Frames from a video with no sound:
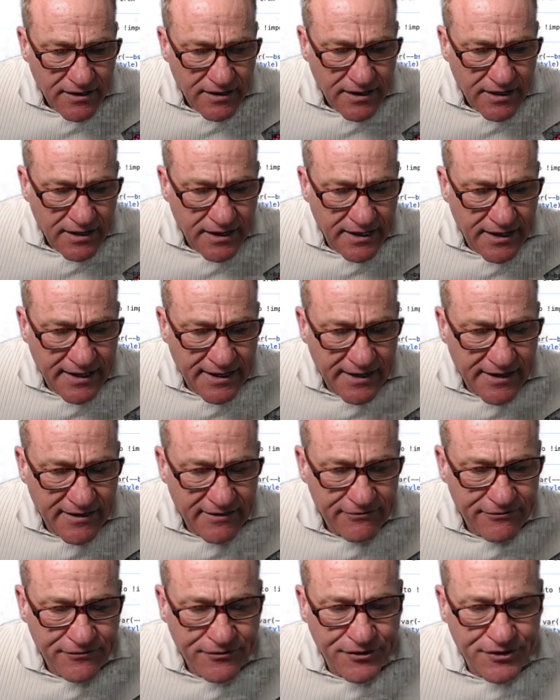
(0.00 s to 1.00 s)

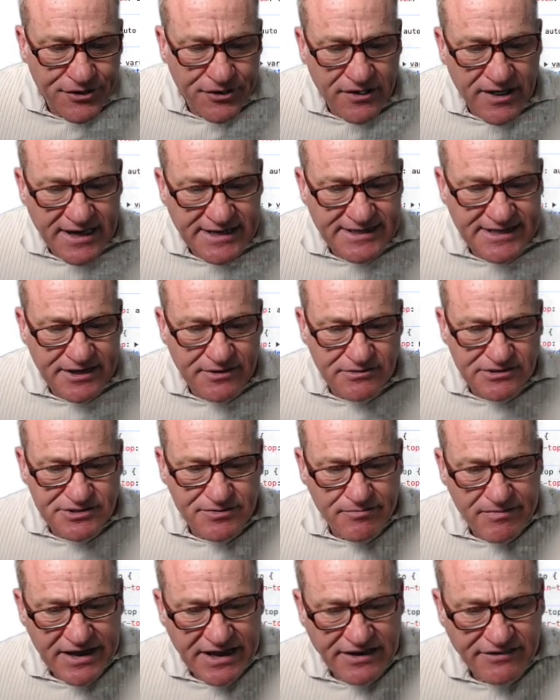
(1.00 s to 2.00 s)
footer ID equals
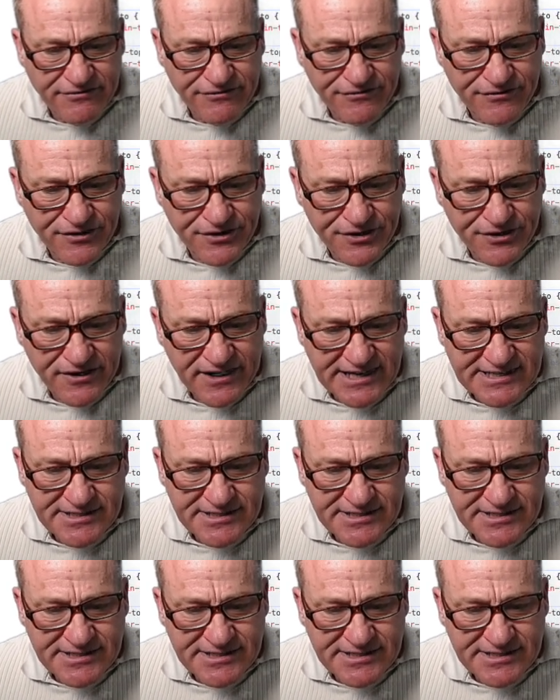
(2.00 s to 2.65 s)
main footer has